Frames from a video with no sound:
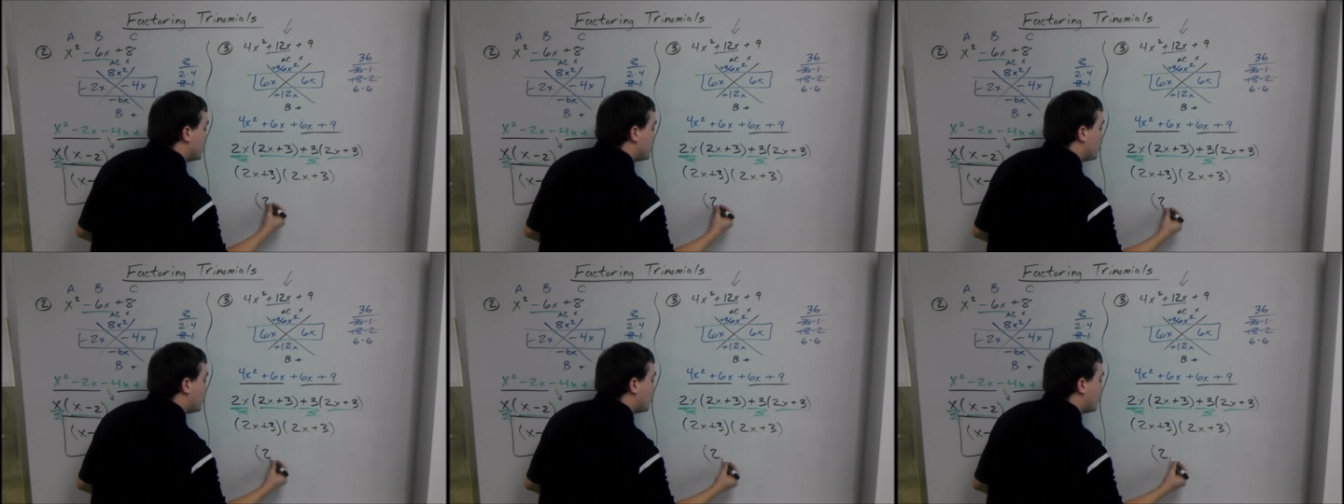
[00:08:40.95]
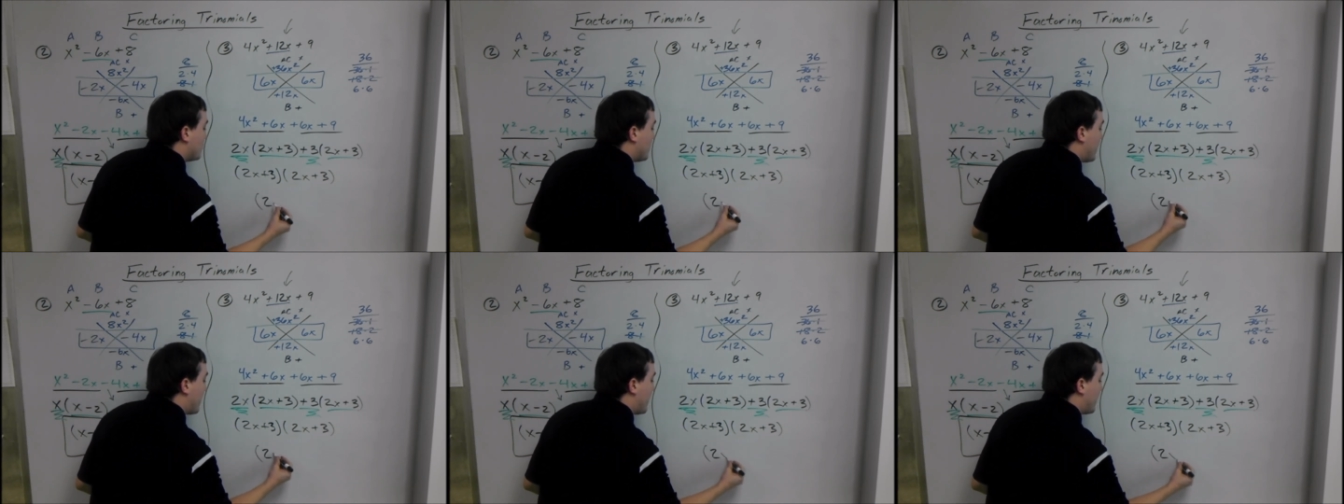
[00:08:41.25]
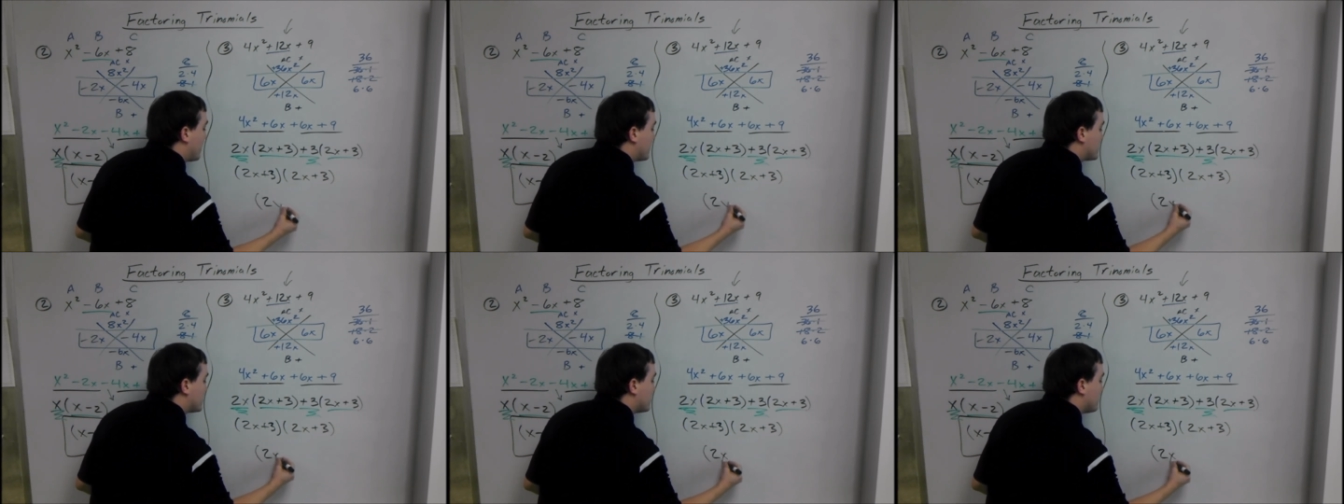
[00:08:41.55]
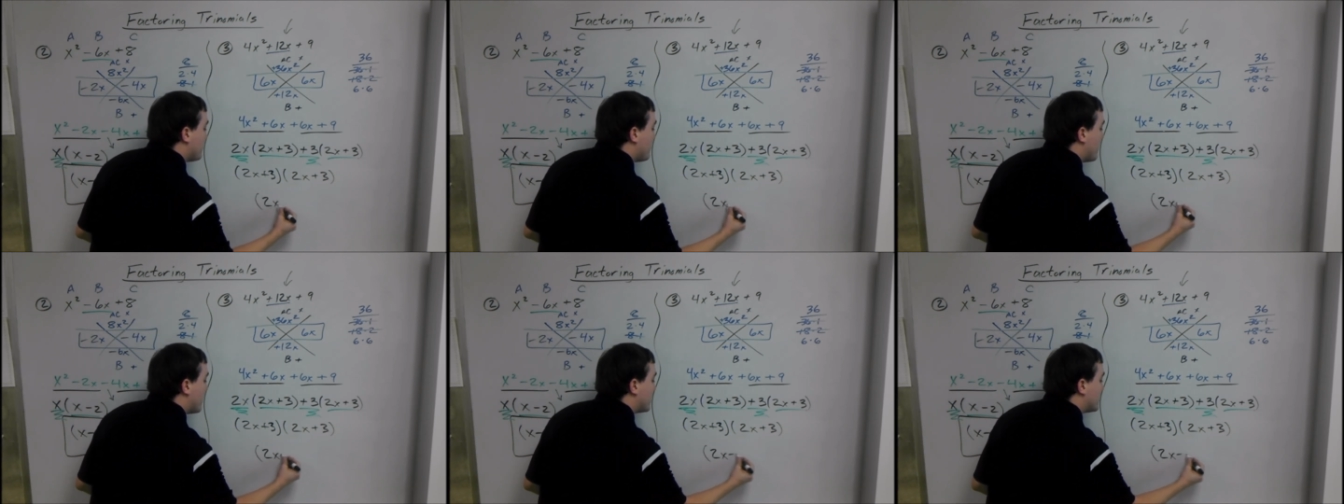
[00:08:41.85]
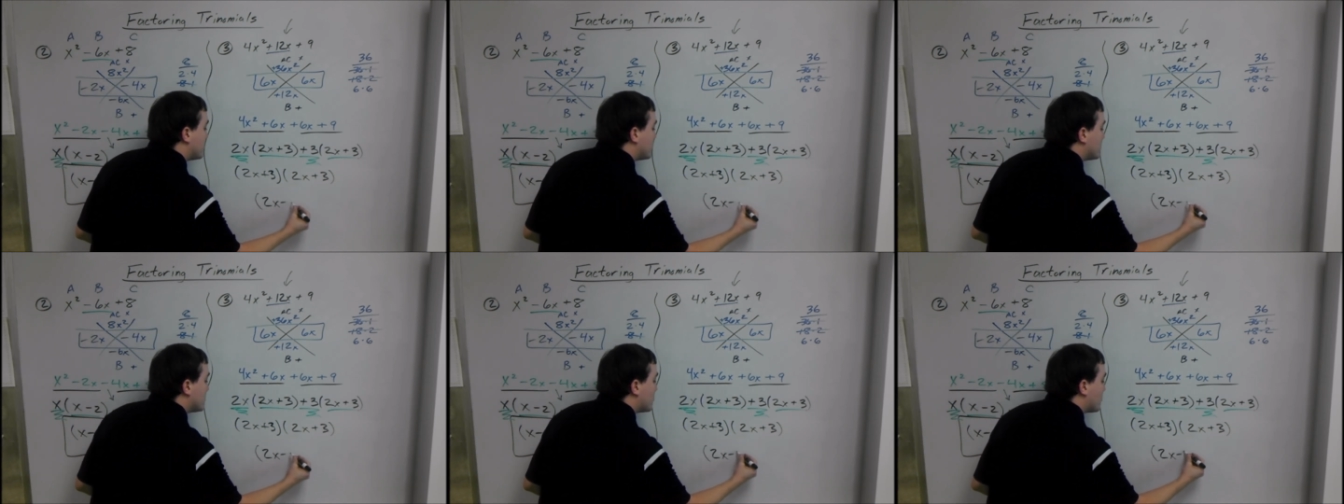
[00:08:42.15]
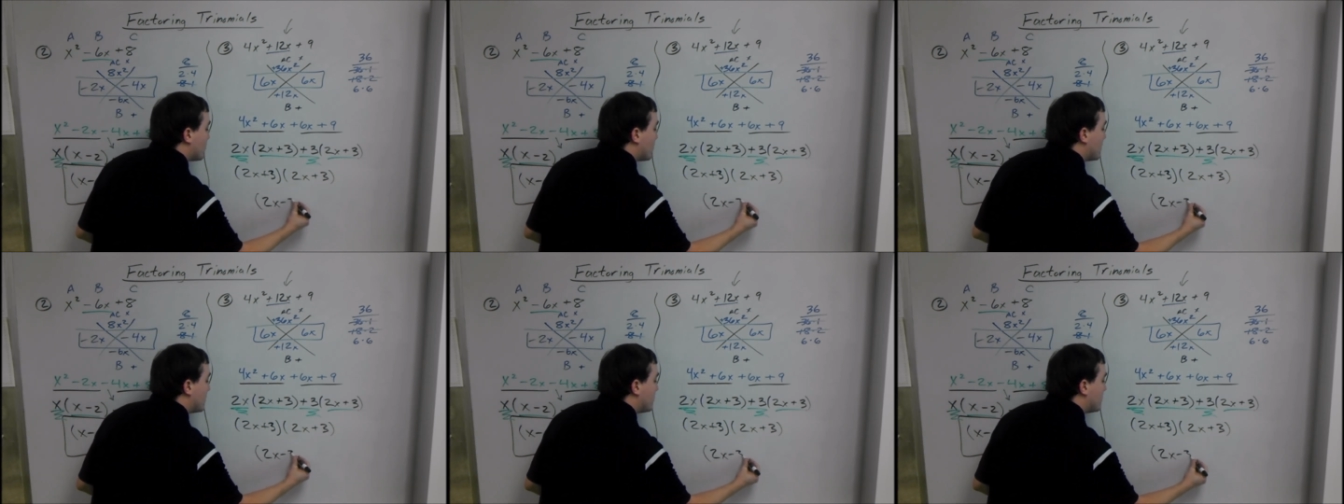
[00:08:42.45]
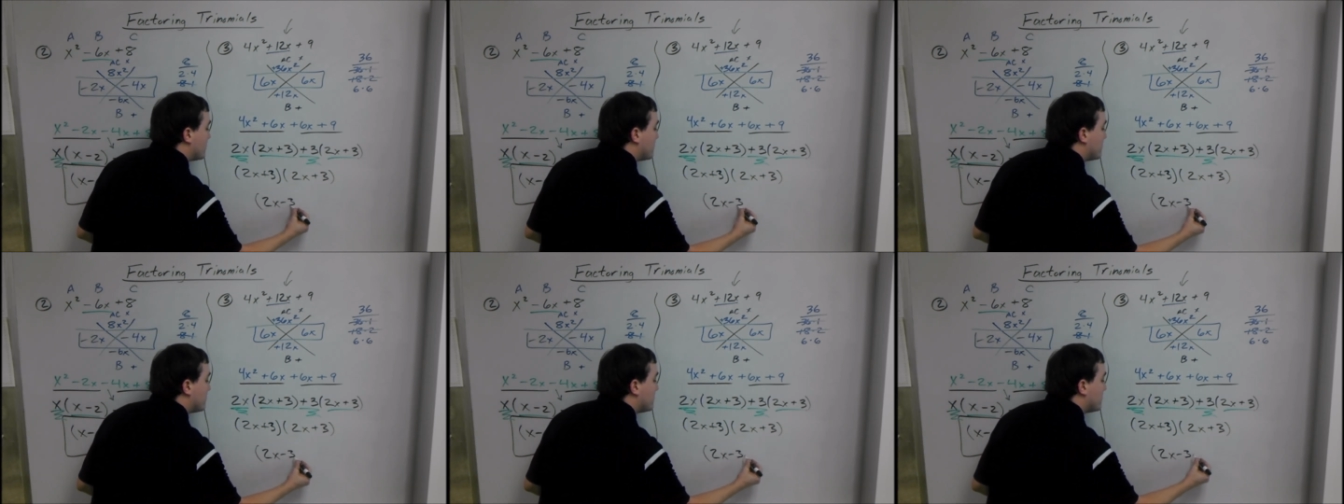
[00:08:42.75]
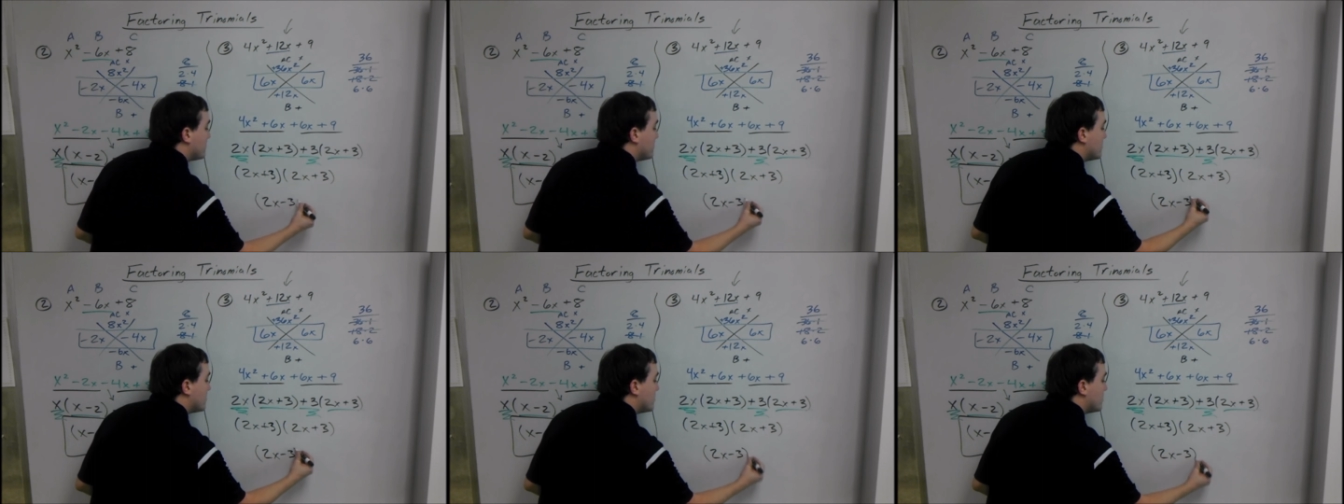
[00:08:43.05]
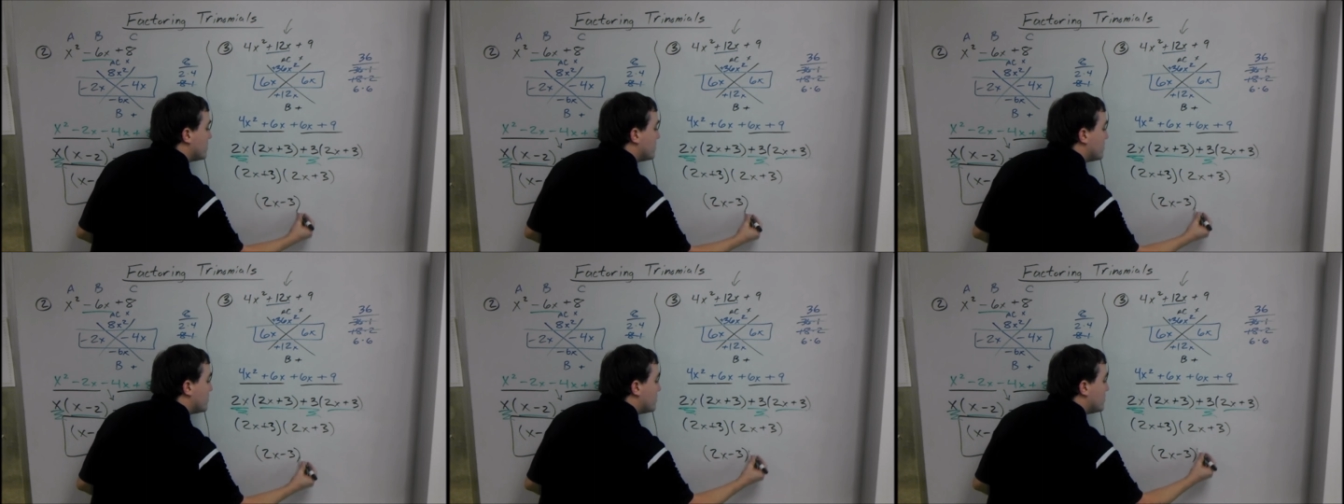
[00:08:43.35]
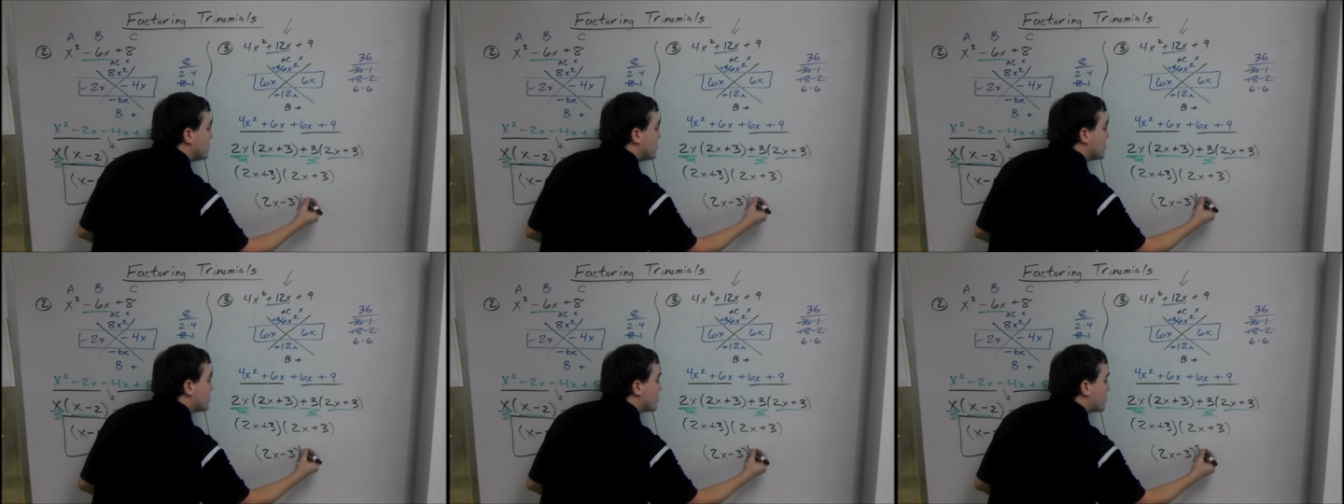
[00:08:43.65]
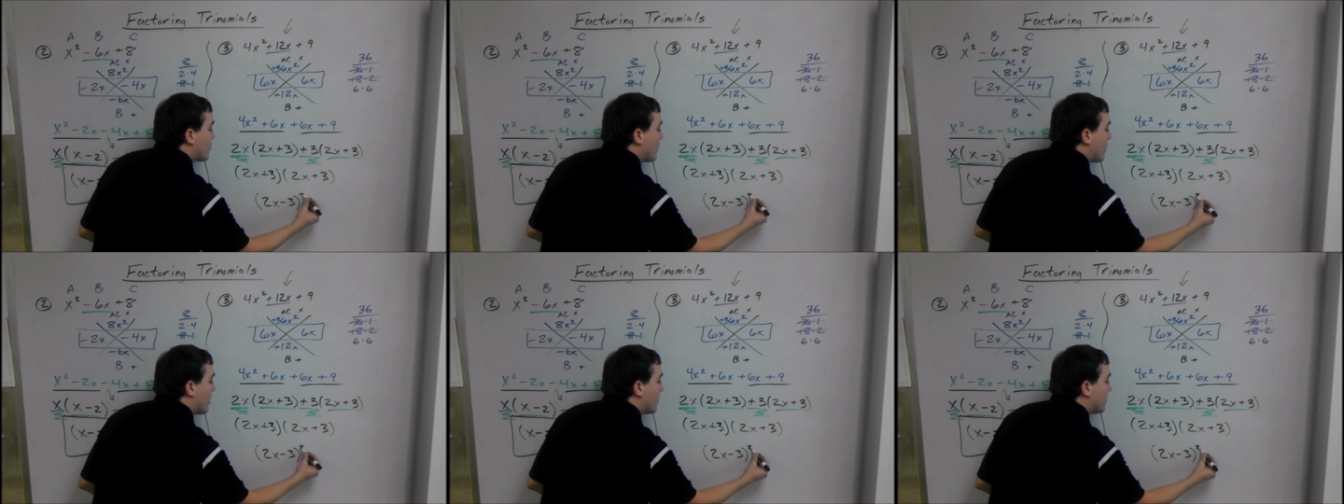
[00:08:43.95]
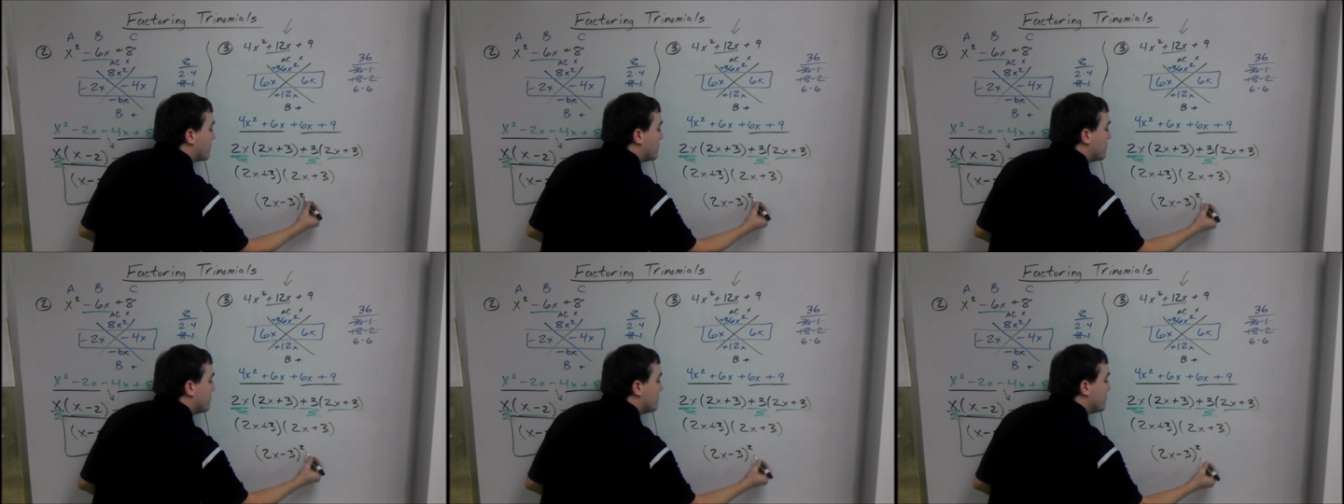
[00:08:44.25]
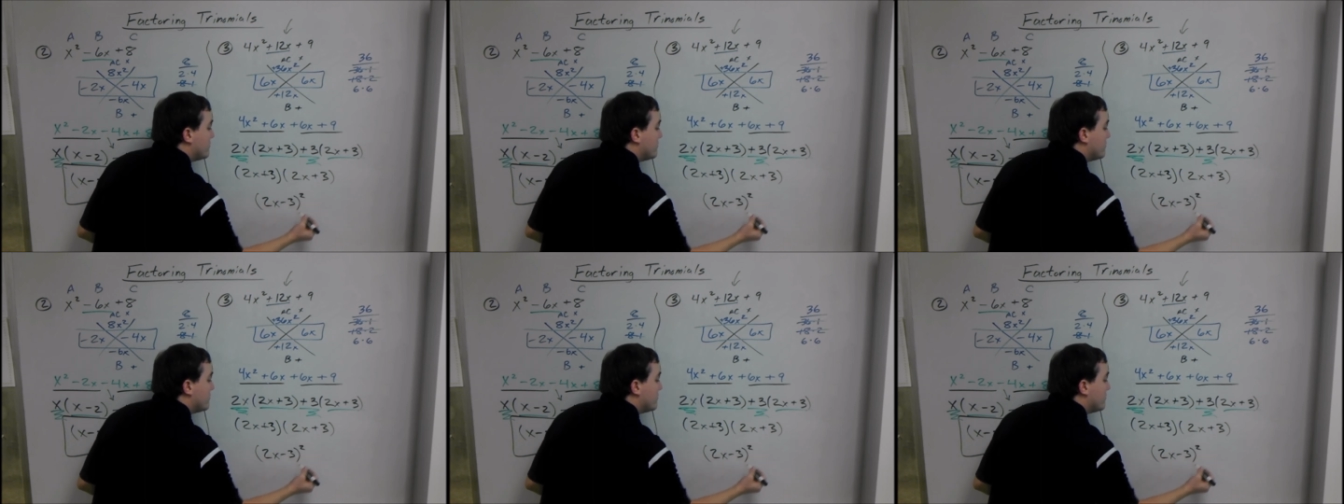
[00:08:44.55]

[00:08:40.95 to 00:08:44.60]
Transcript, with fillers: 2x minus 3 squared.